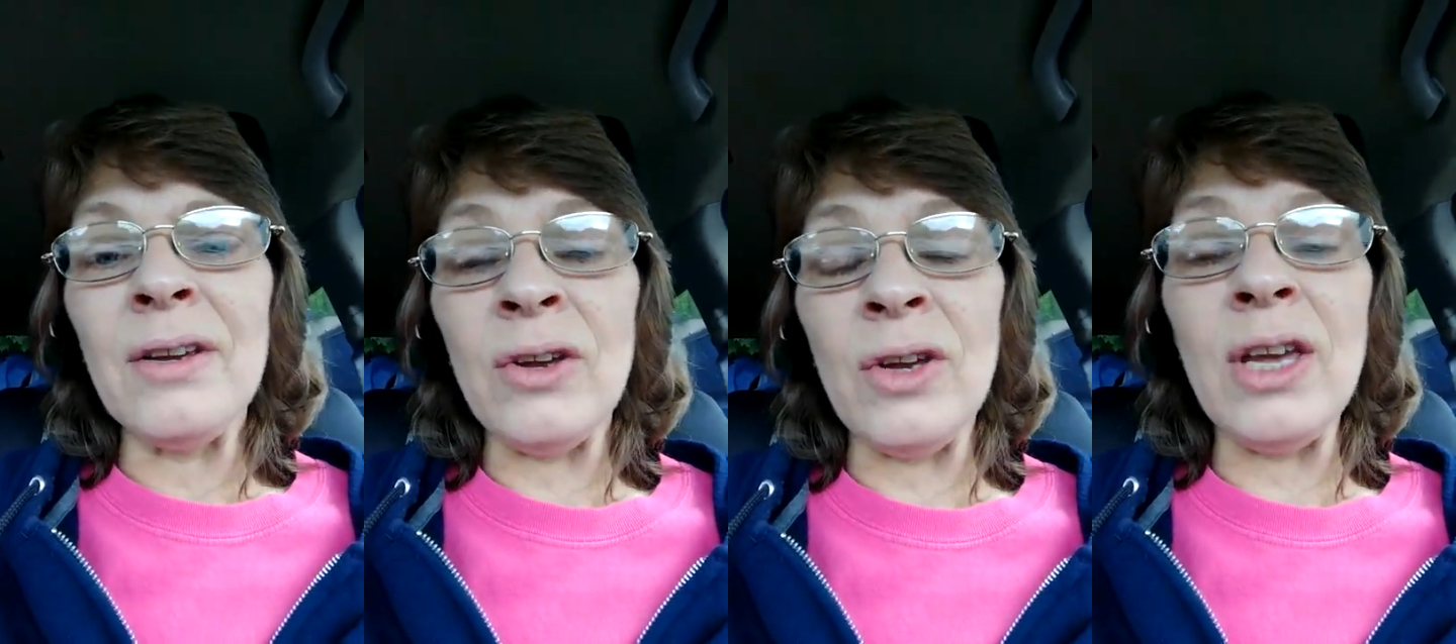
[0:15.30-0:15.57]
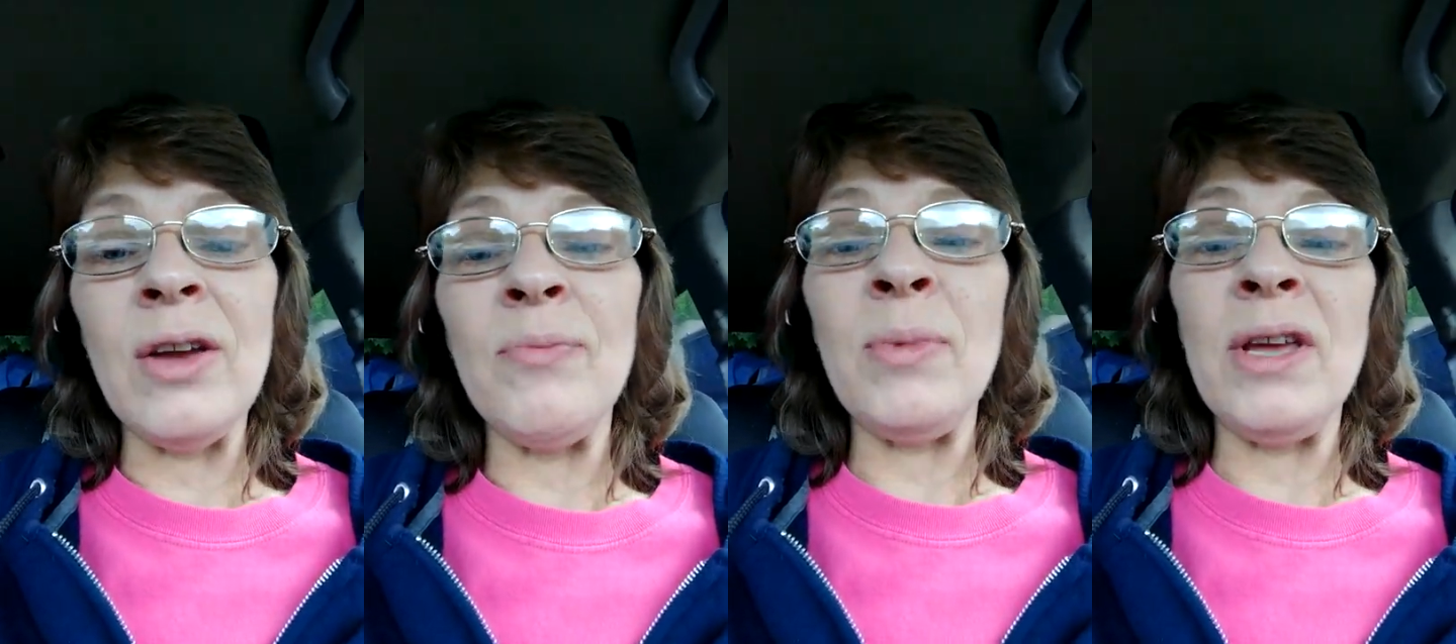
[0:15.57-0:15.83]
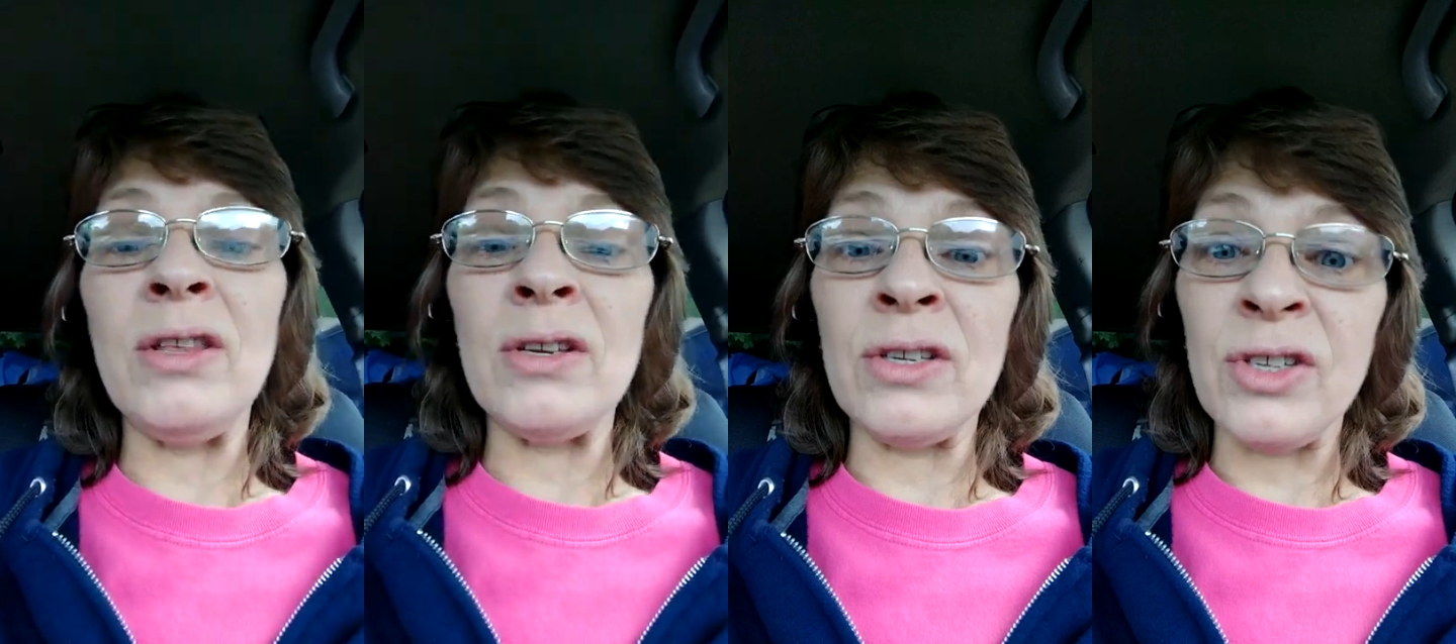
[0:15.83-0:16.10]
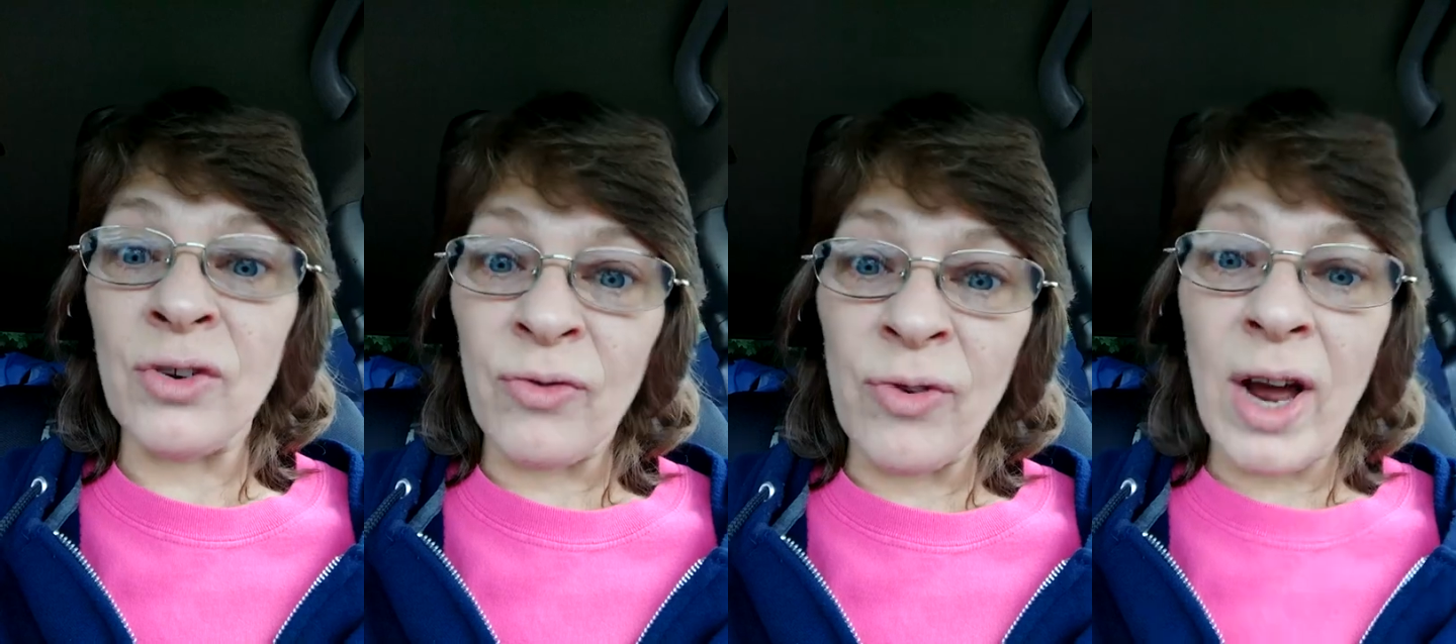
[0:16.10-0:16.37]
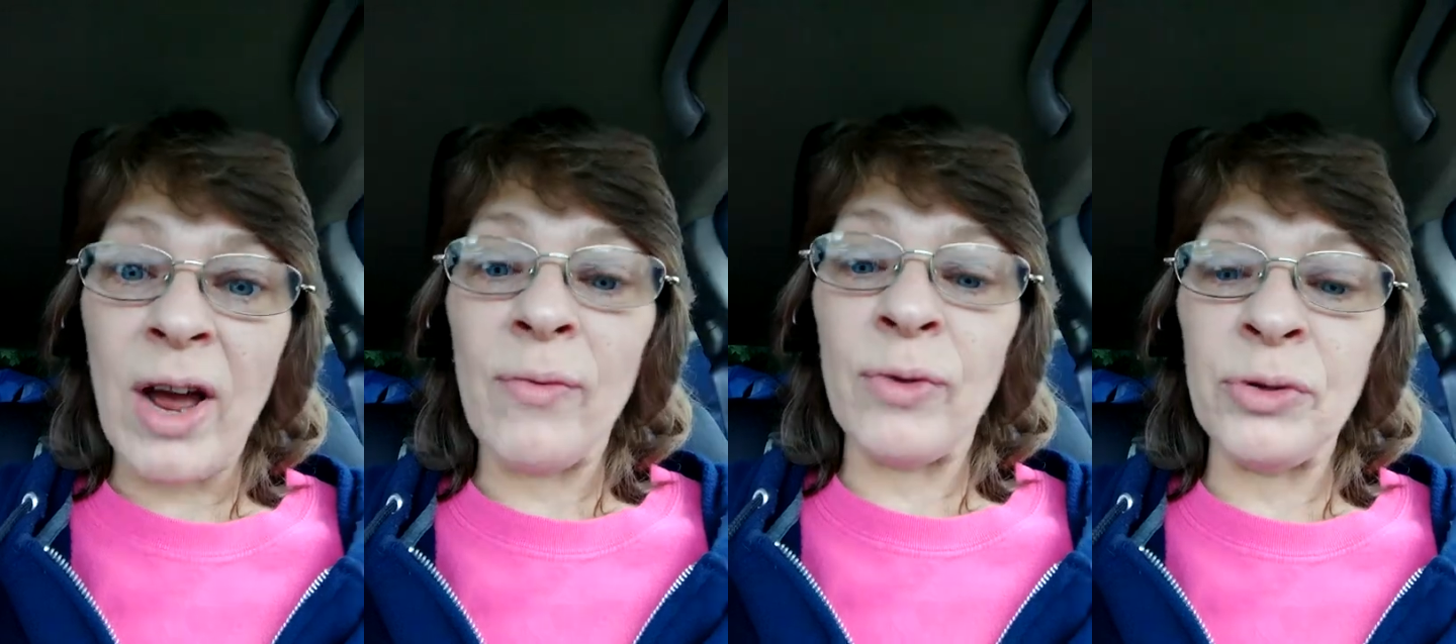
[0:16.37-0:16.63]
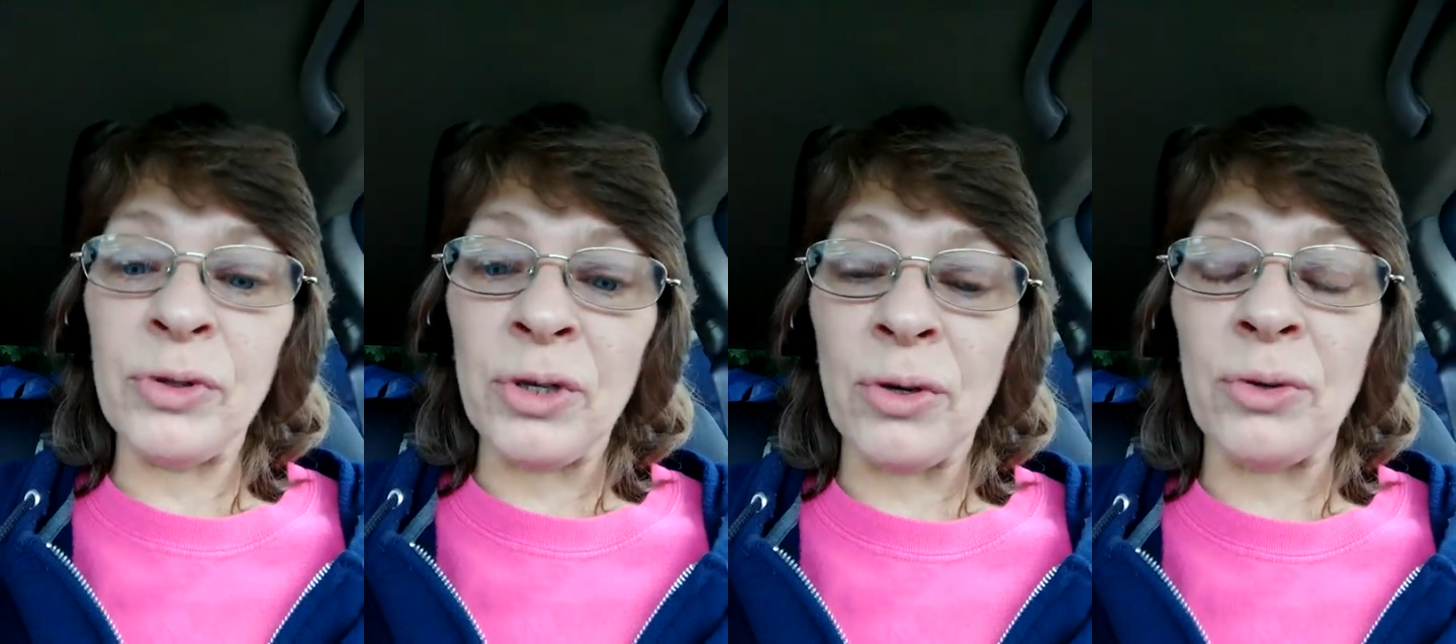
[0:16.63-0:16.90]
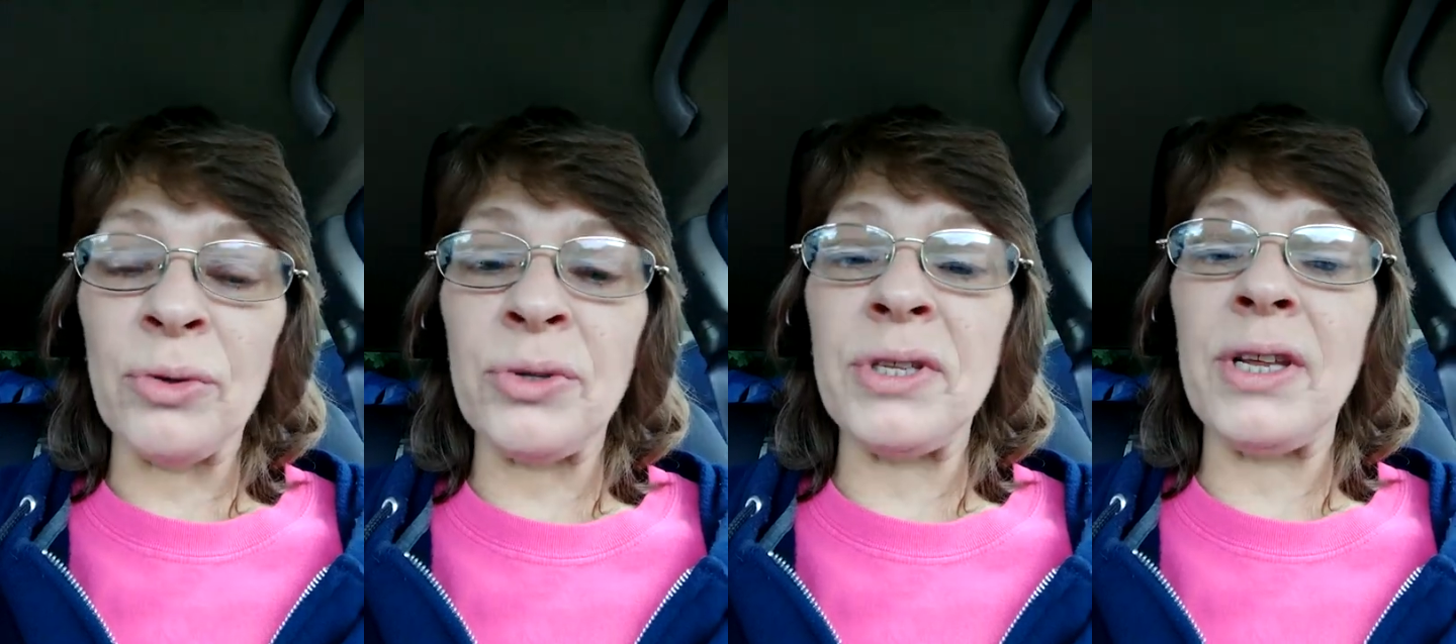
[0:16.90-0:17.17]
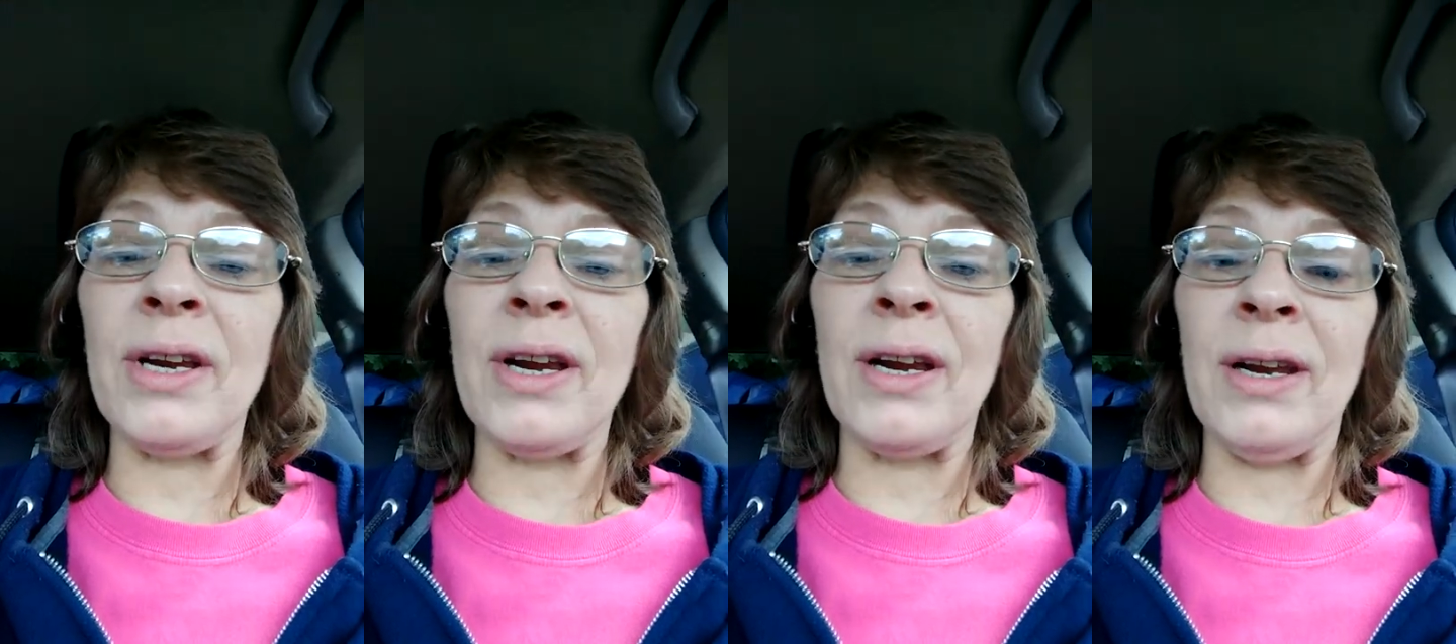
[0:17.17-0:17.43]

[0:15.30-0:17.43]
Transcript: You give me the survival tools that